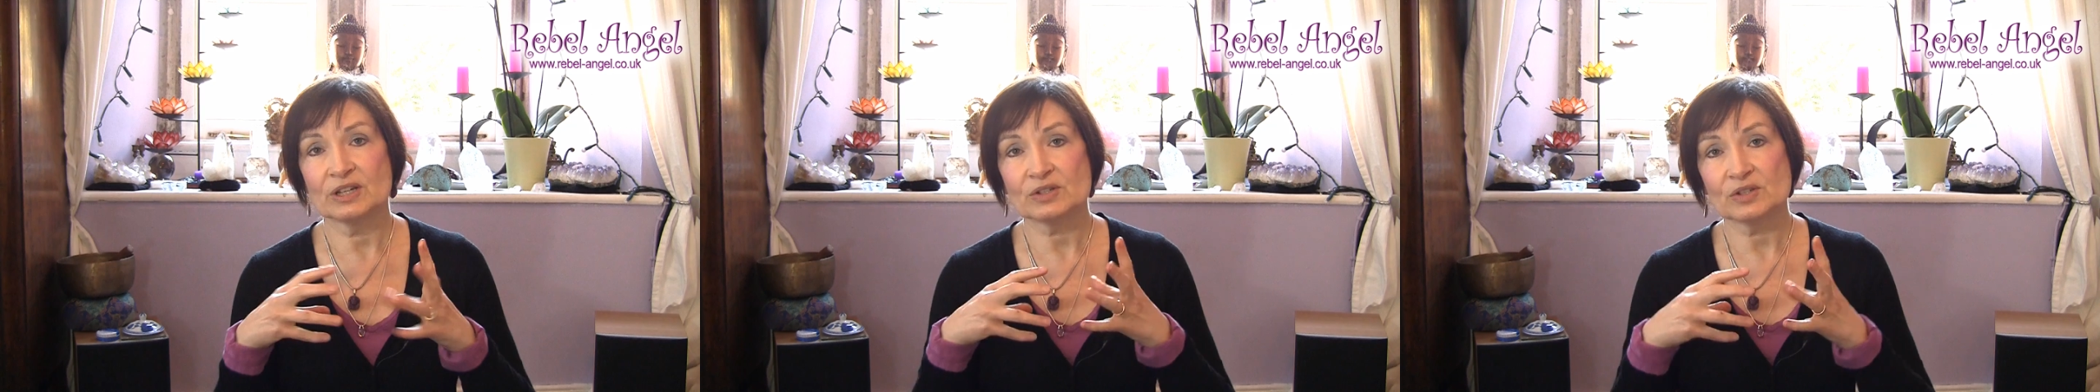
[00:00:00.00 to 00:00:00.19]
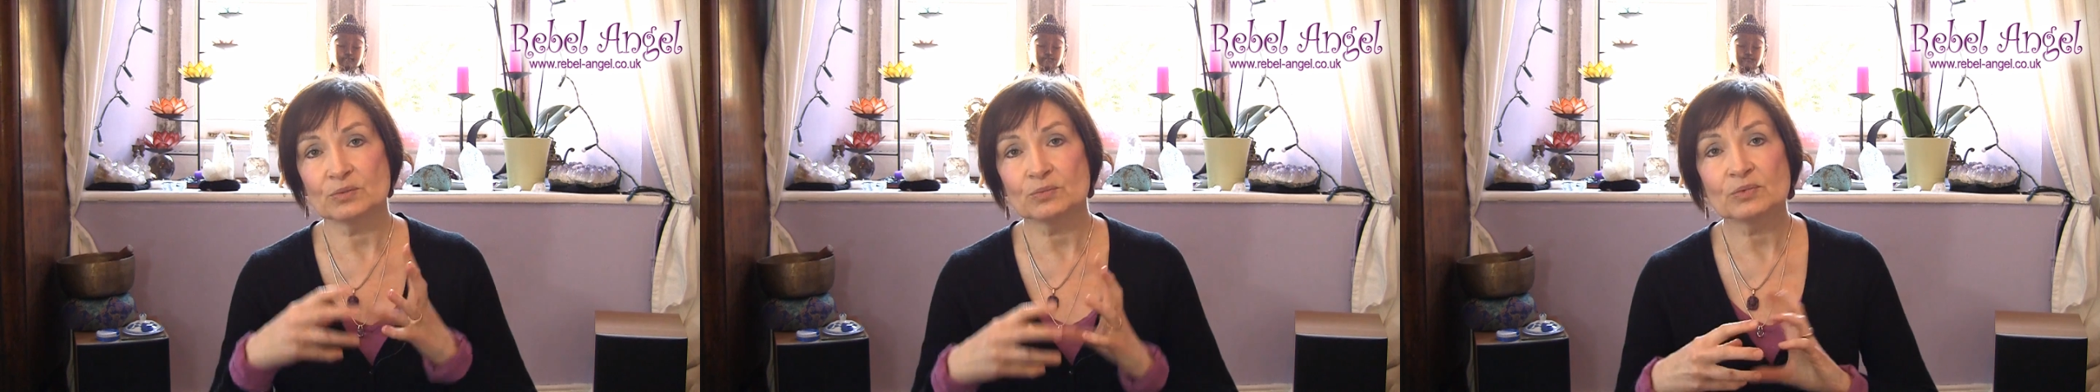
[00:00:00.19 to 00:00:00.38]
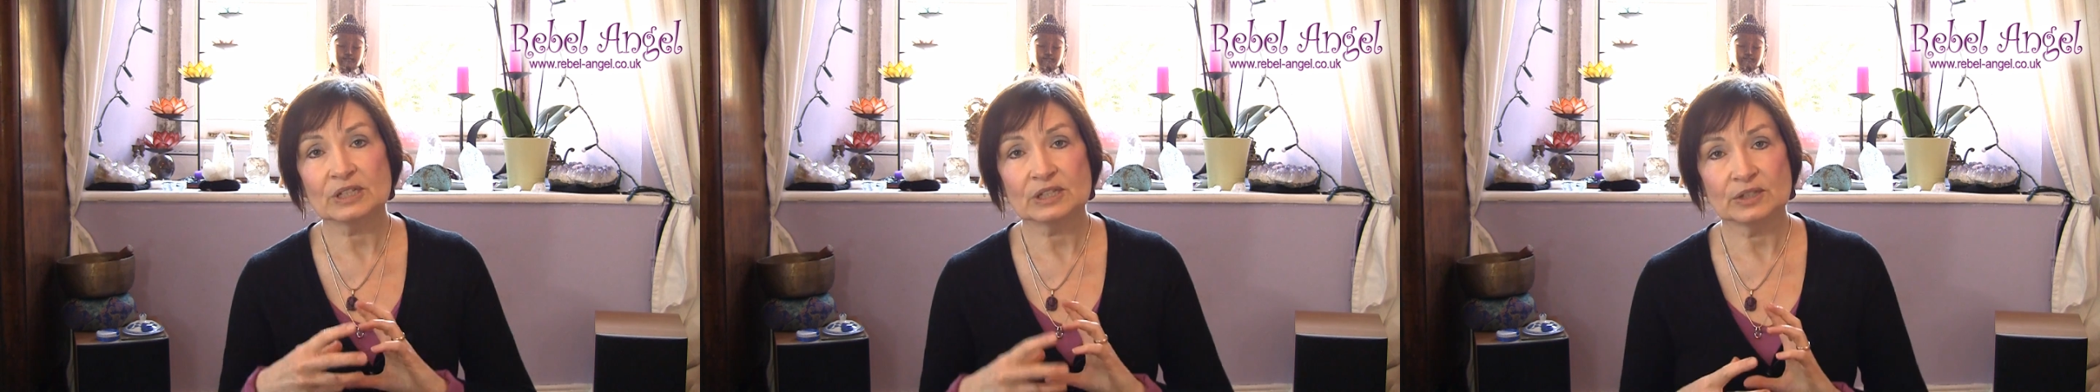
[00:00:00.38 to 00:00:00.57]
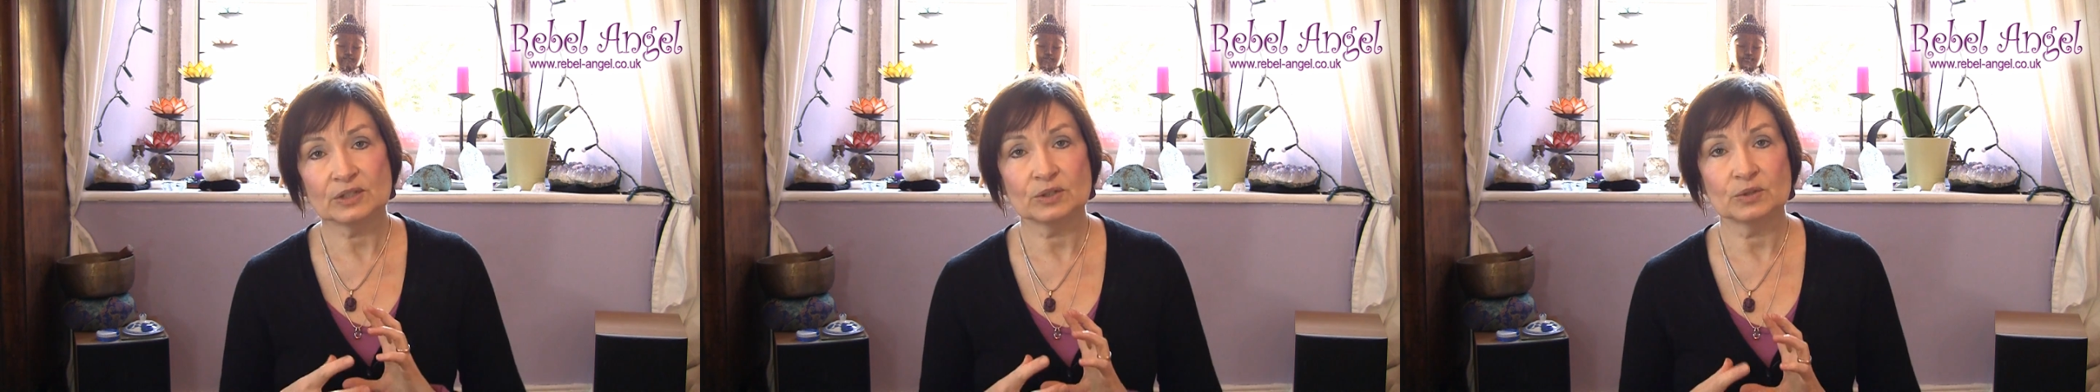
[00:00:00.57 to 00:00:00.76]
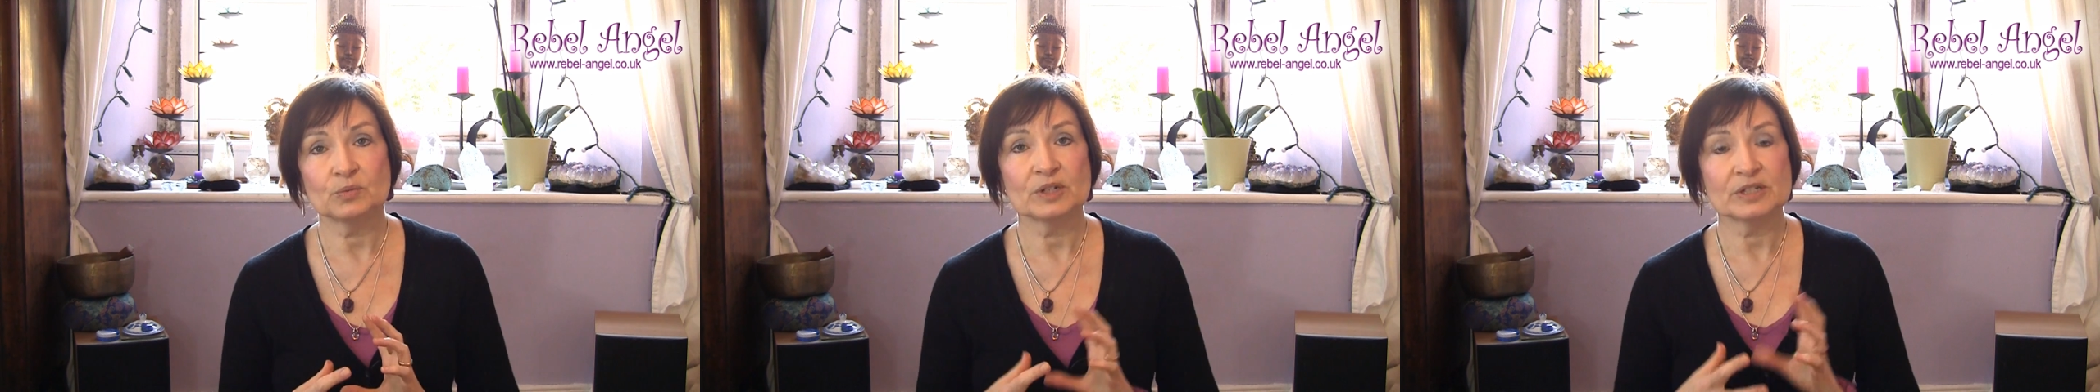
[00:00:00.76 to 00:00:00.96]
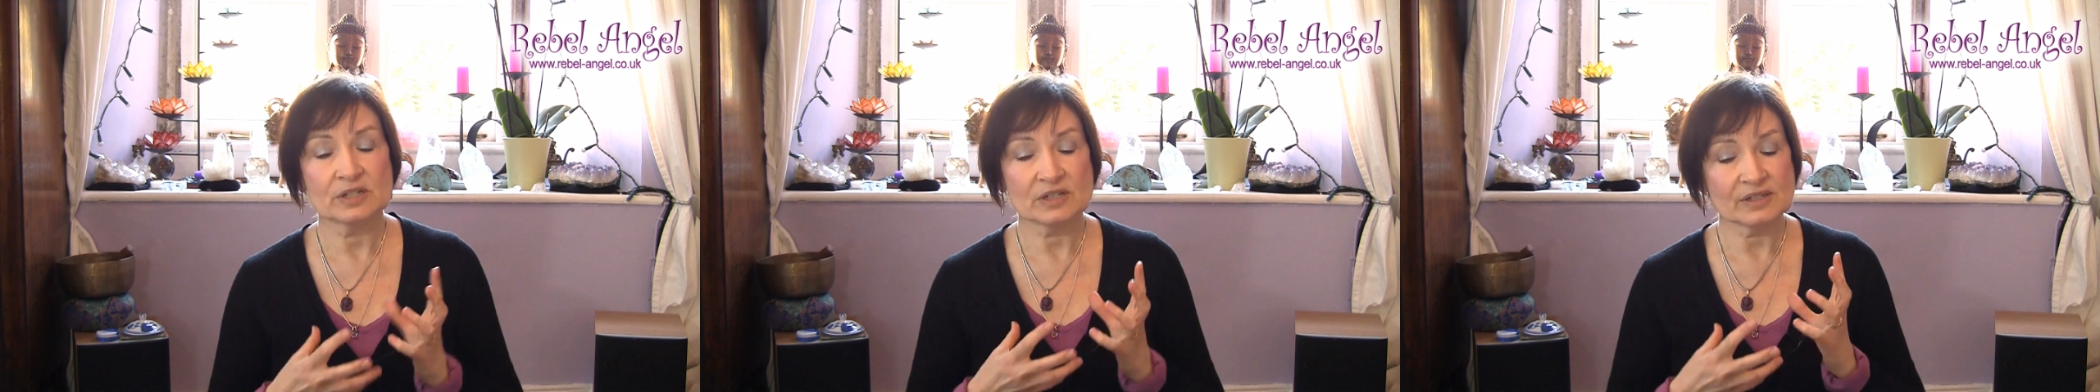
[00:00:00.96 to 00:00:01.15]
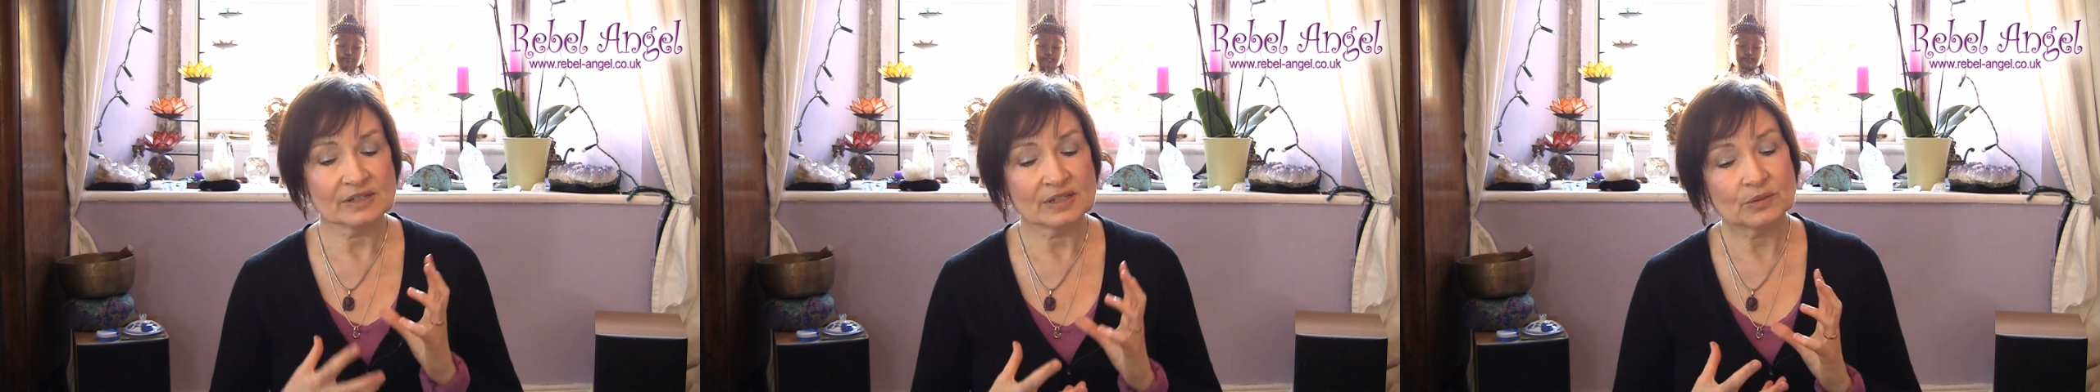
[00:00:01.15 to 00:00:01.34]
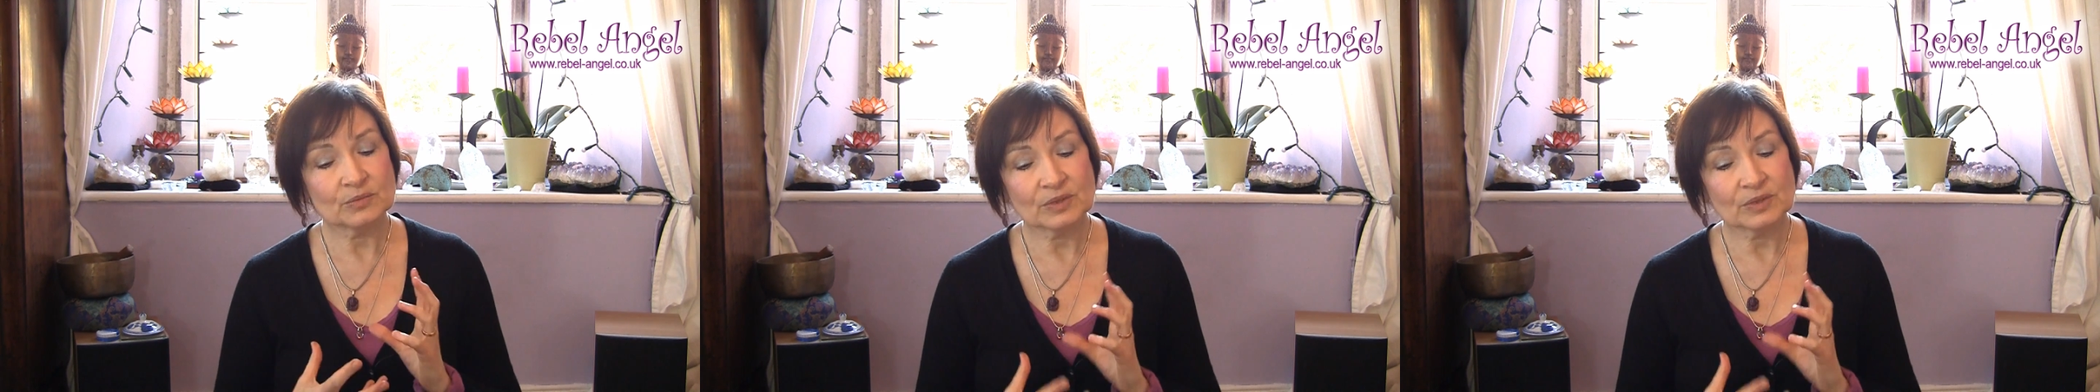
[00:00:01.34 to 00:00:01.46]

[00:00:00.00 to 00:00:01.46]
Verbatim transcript: it's a really good one to sit